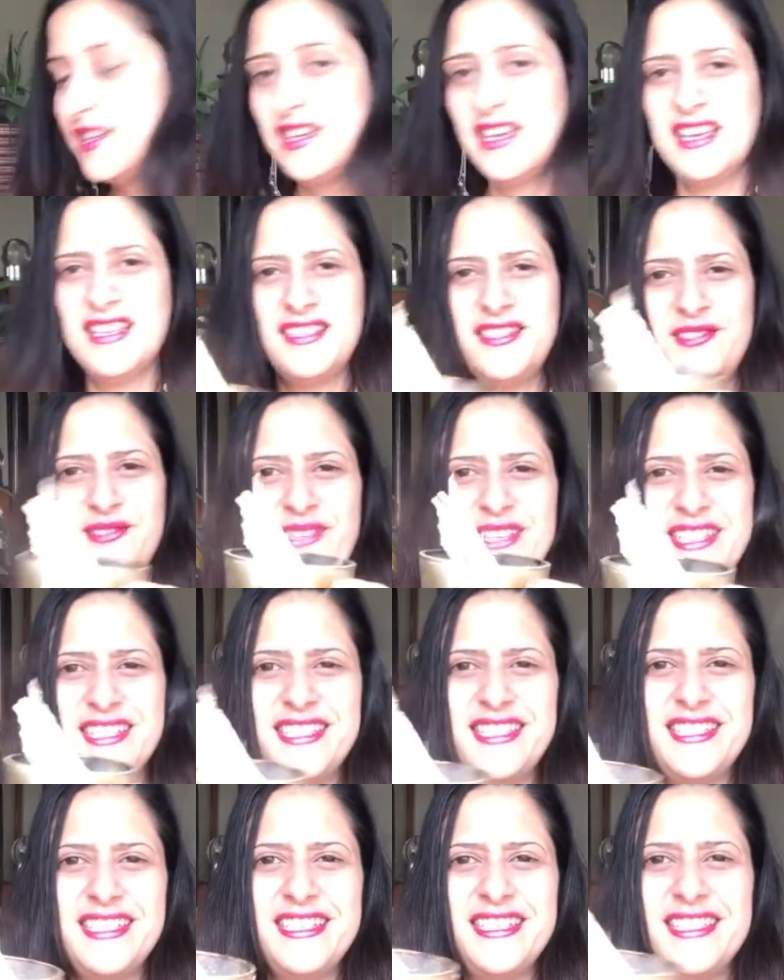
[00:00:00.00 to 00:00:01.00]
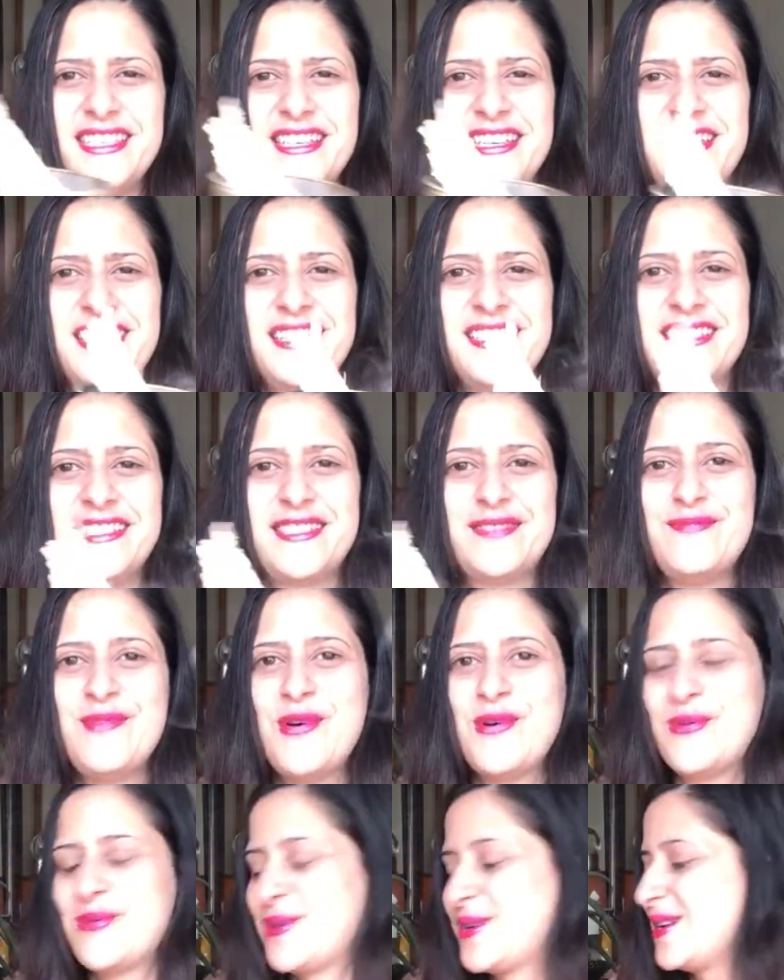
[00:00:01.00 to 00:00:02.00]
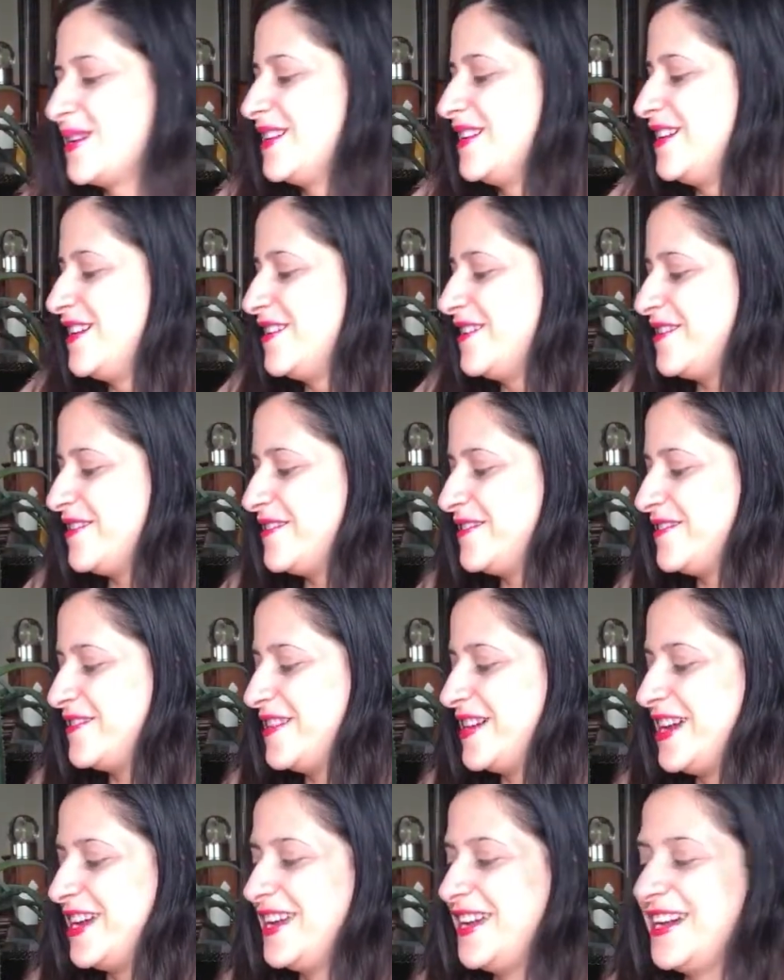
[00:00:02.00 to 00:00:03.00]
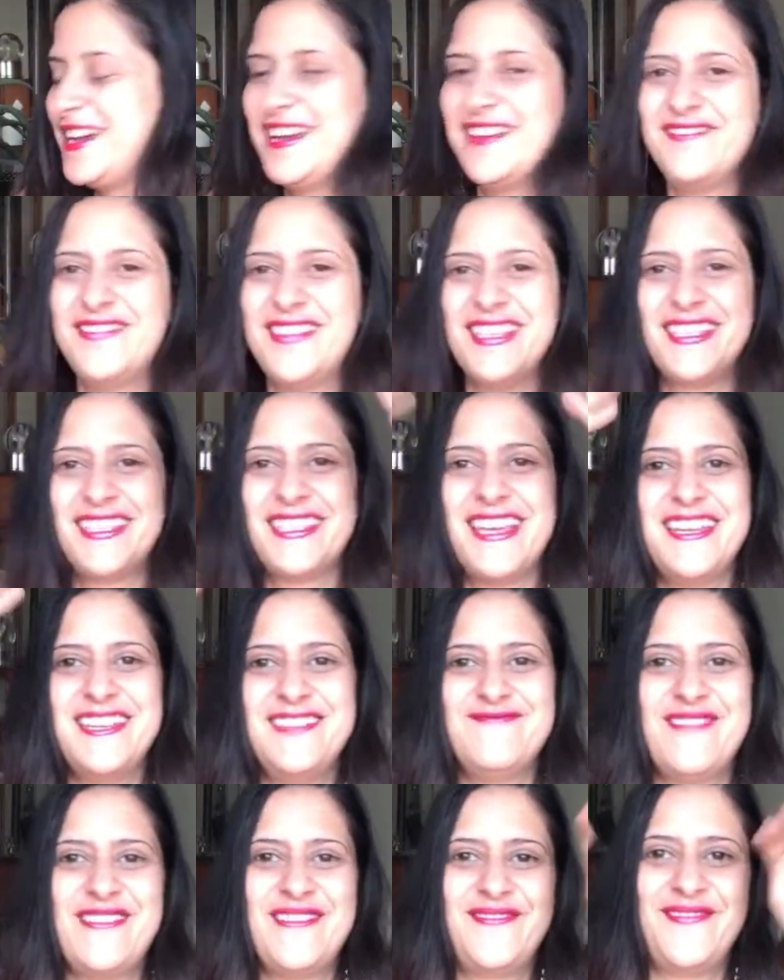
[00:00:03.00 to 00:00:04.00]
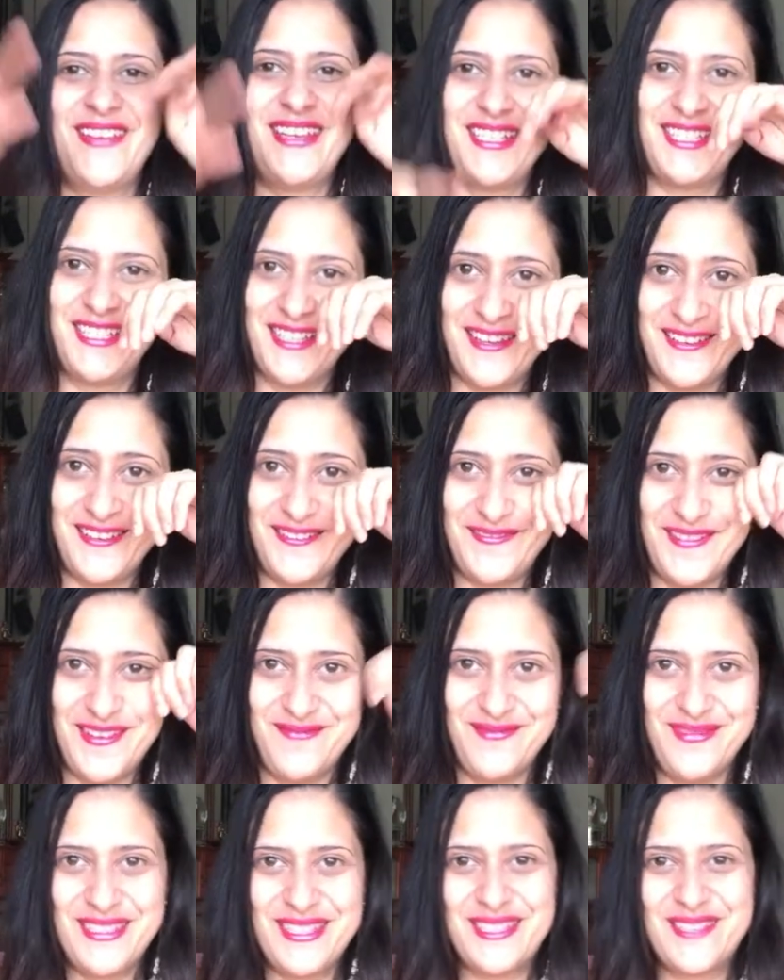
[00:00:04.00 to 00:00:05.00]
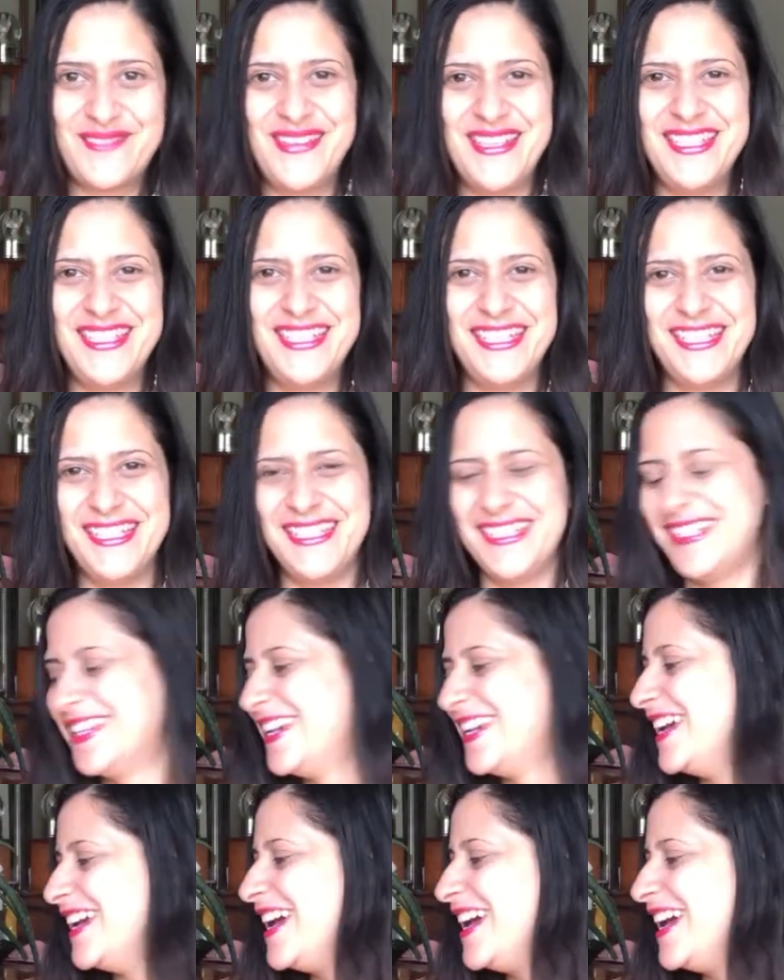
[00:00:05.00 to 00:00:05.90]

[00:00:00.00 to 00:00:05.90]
As you can see, the smoke. All right, I have the sun in my face. Sorry if I'm squinting.